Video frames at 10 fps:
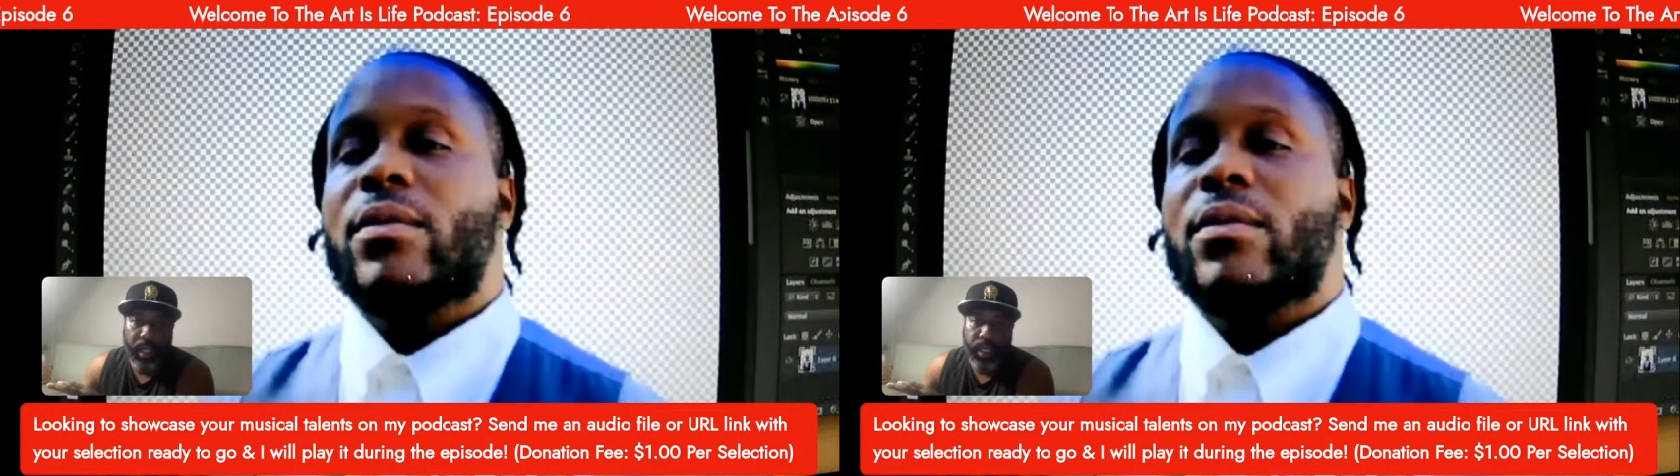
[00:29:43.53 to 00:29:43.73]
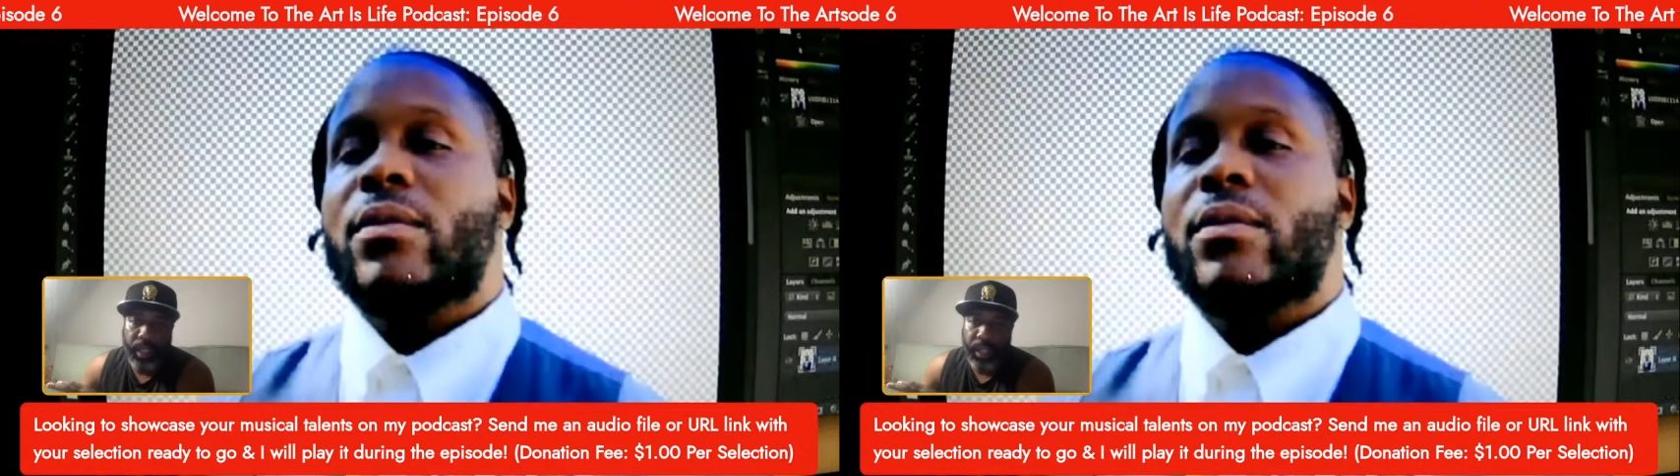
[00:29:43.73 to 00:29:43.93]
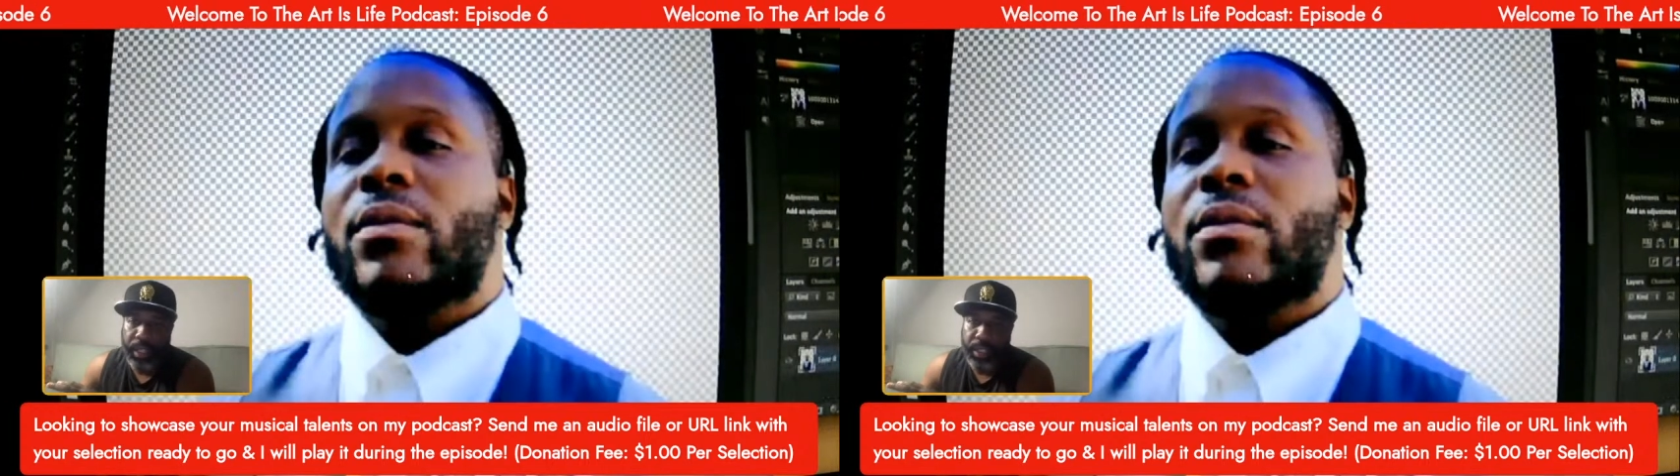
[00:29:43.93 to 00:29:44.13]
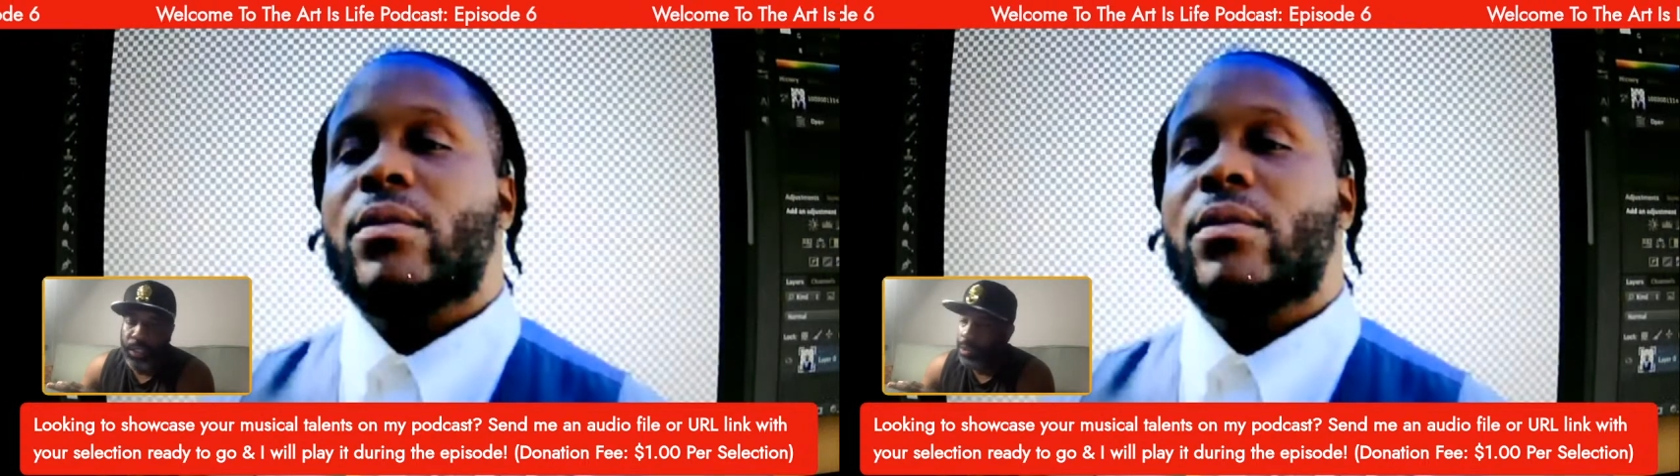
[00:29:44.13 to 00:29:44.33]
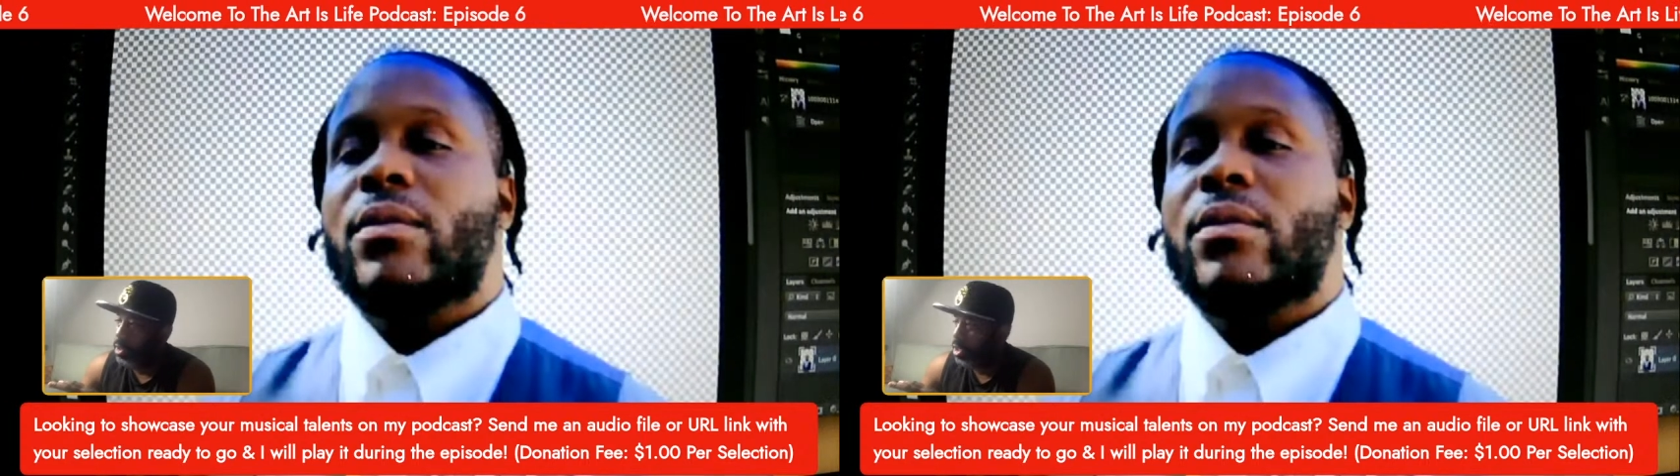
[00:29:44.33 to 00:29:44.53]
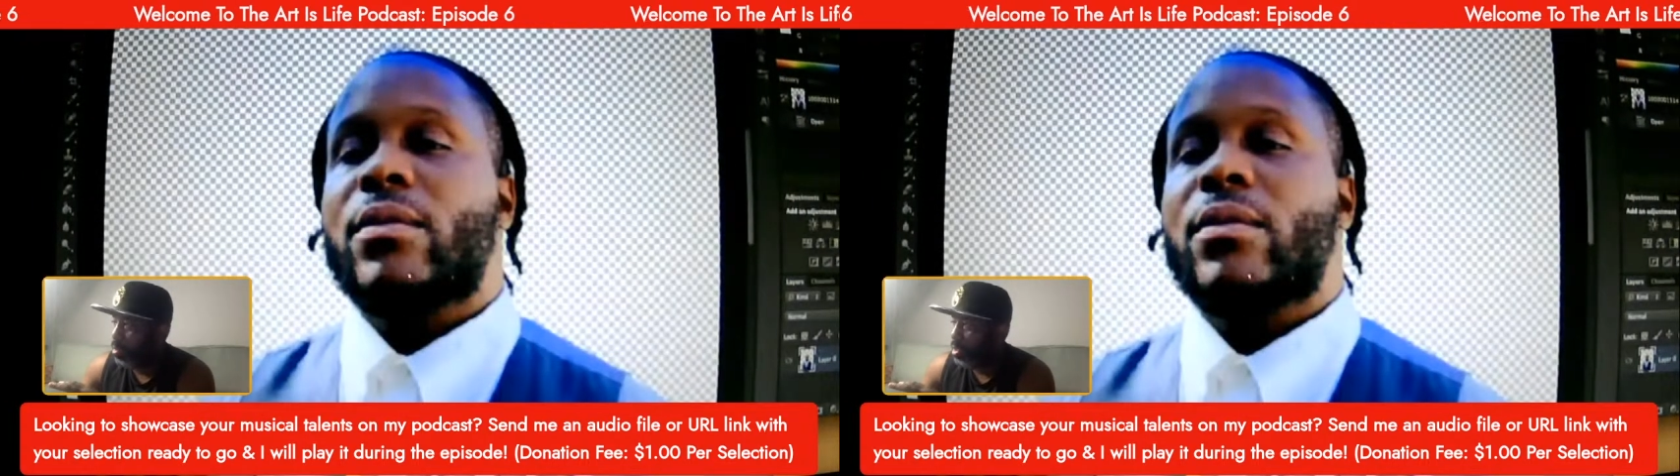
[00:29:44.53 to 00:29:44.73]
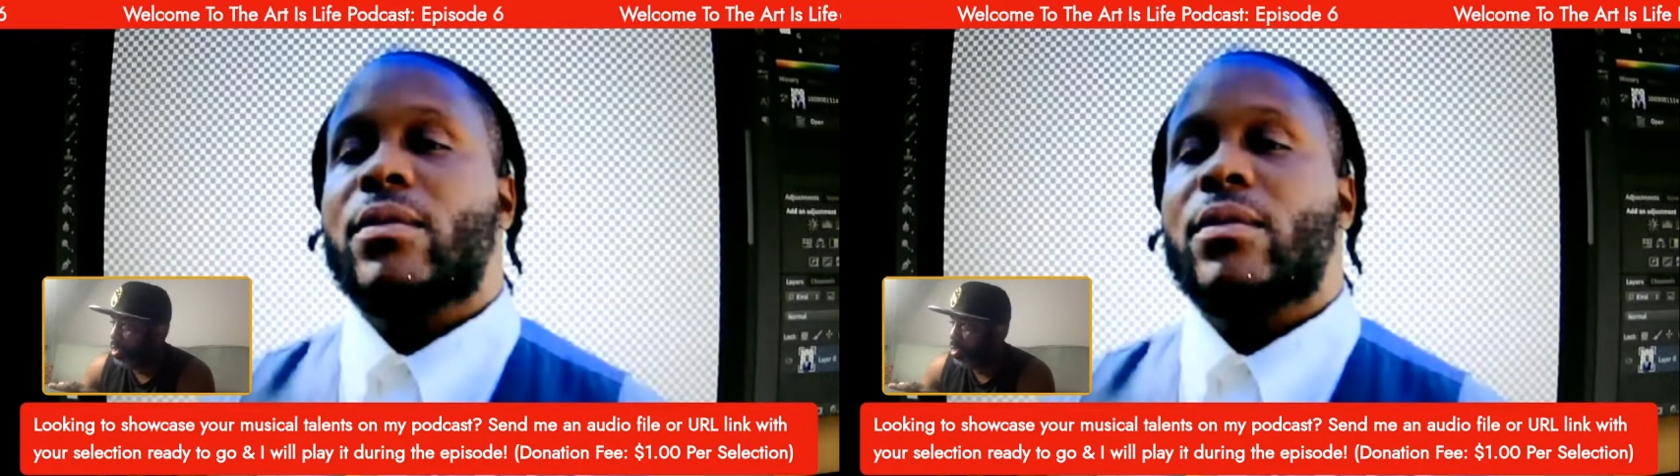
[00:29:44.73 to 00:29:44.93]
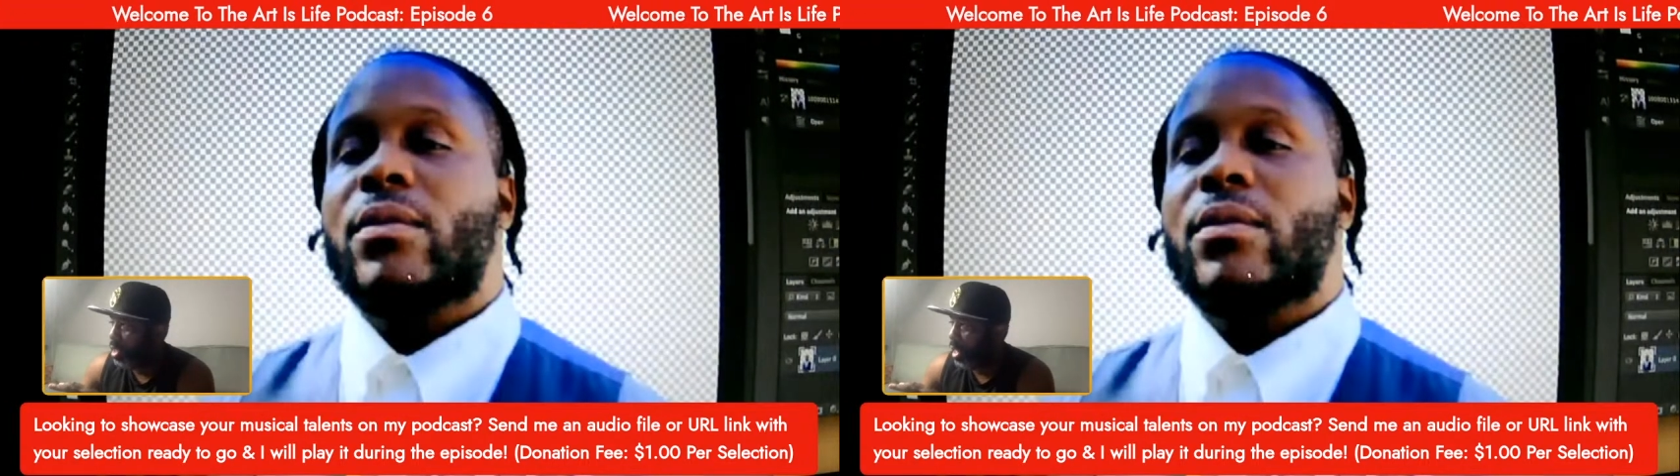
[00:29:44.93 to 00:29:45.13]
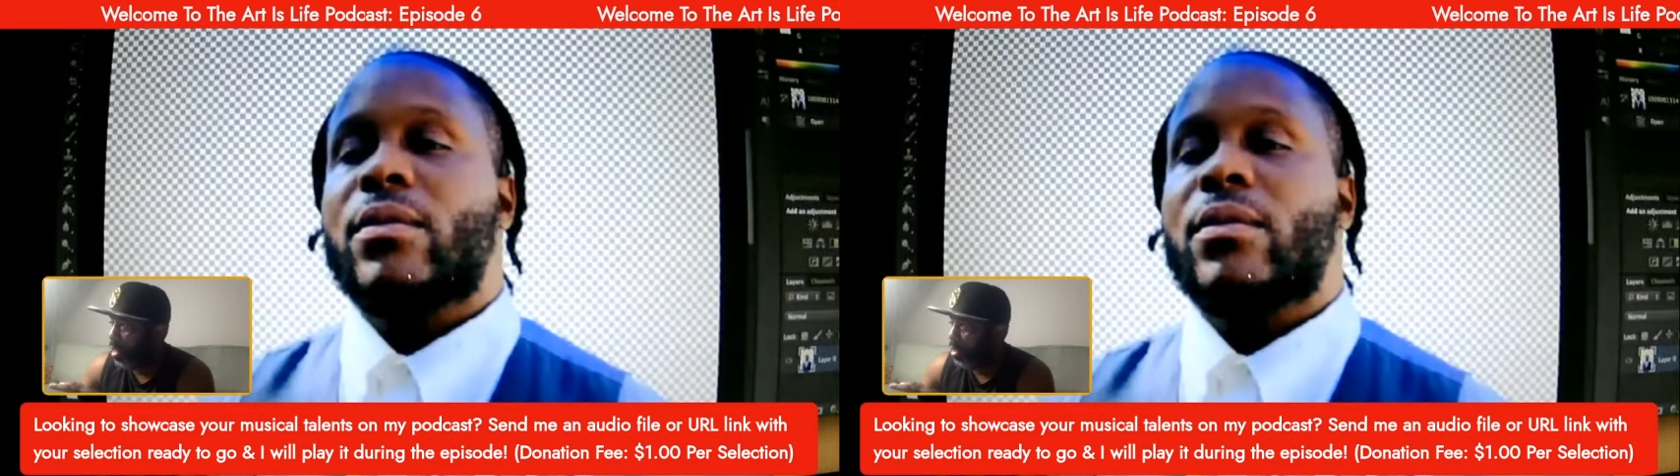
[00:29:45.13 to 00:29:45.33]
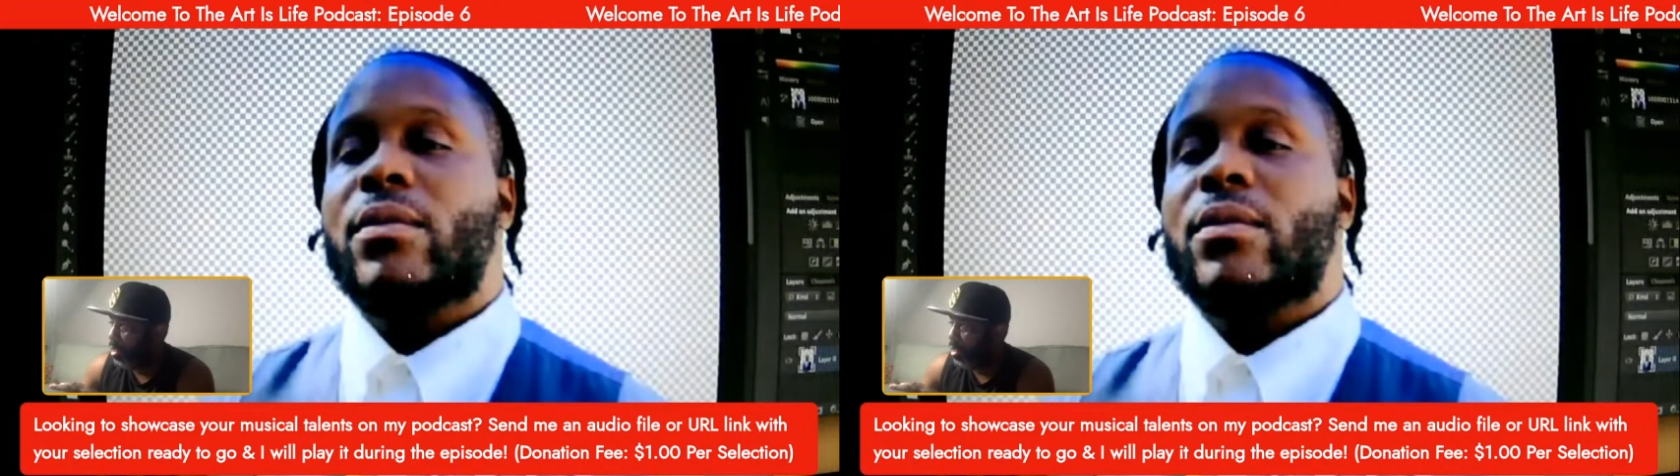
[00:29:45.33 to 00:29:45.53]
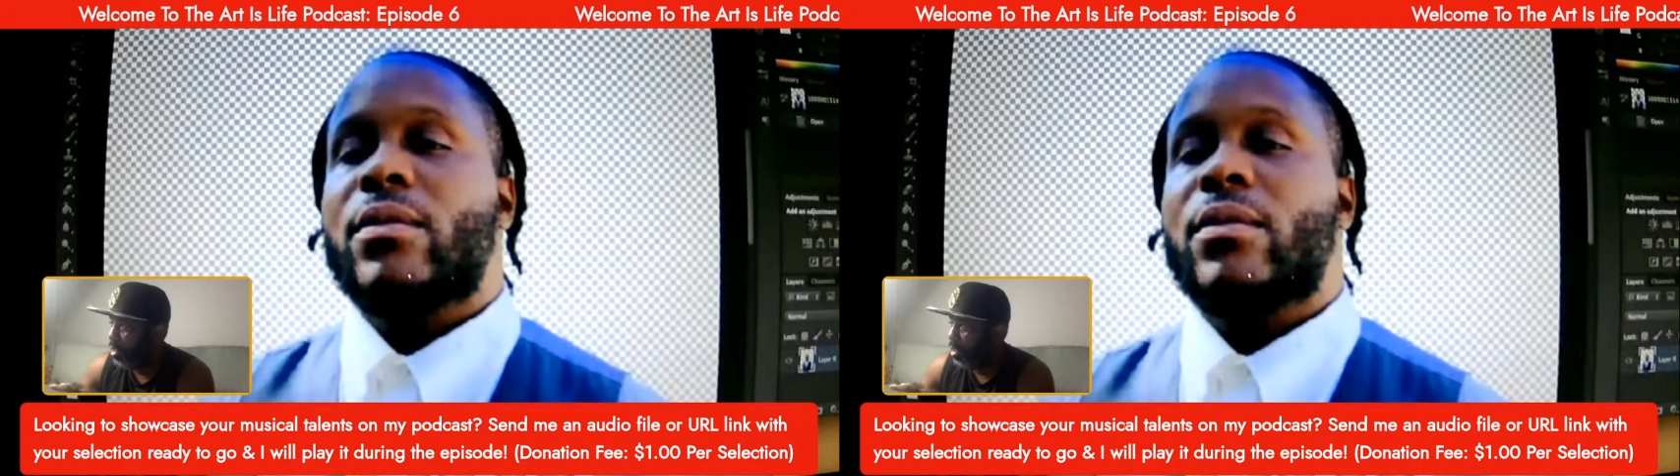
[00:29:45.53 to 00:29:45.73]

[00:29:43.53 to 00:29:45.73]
turn this into a Simpsons character,